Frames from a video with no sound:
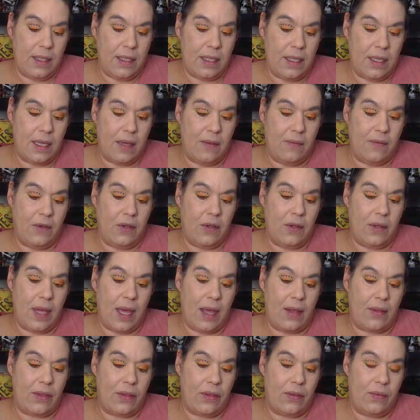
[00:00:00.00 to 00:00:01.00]
to give you
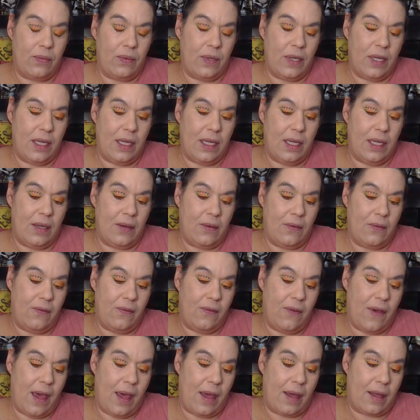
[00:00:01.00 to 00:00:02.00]
that 3D
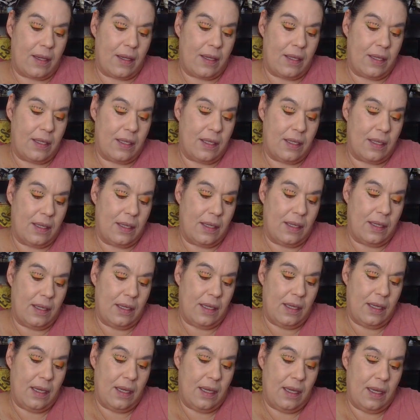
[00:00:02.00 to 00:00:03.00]
effect.
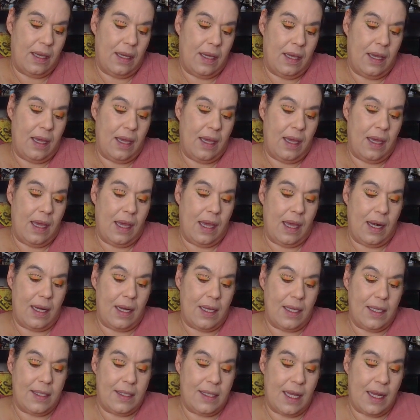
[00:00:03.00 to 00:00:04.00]
And
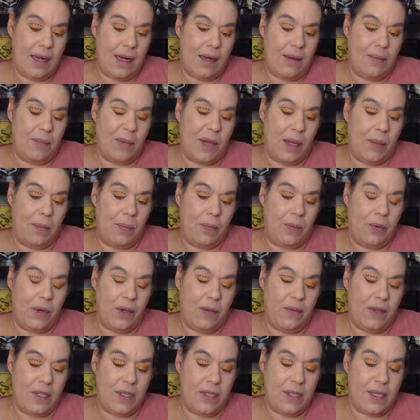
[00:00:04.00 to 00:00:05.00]
I said in my
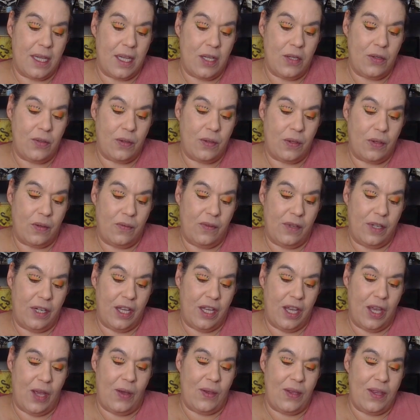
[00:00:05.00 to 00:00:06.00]
previous intro
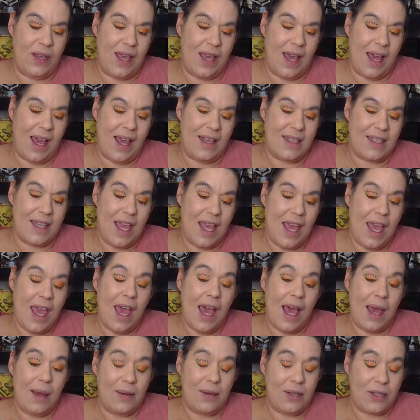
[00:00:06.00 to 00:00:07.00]
video, you
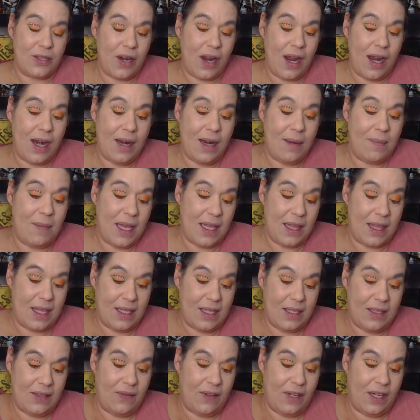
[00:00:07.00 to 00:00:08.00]
guys, I was trying to make
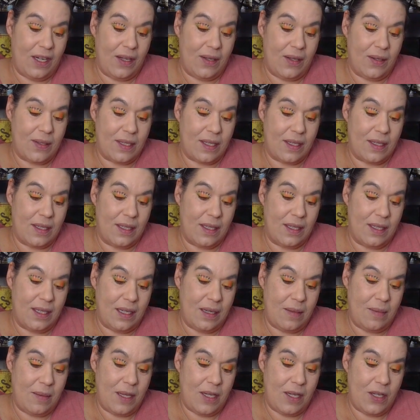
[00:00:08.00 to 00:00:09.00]
these videos a
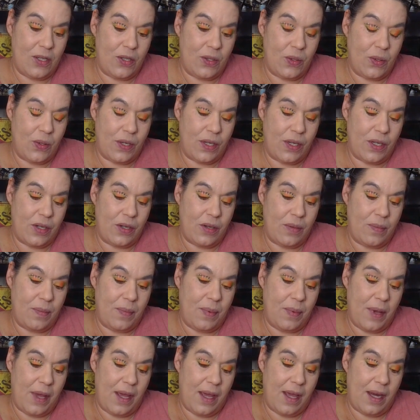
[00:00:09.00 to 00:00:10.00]
little bit
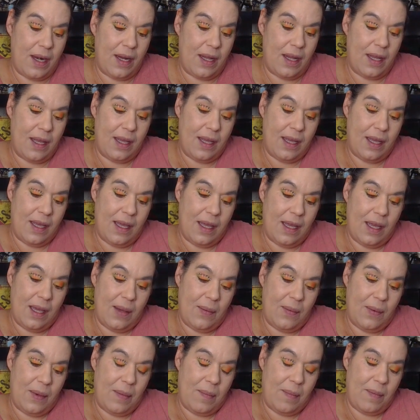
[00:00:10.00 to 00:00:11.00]
shorter, but
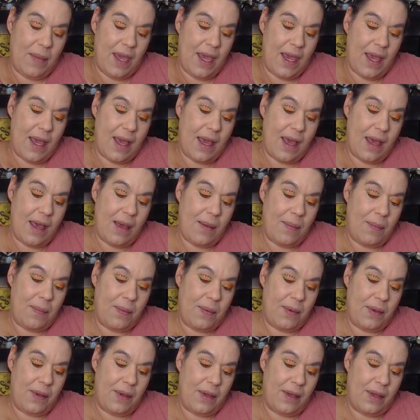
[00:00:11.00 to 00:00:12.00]
makeup,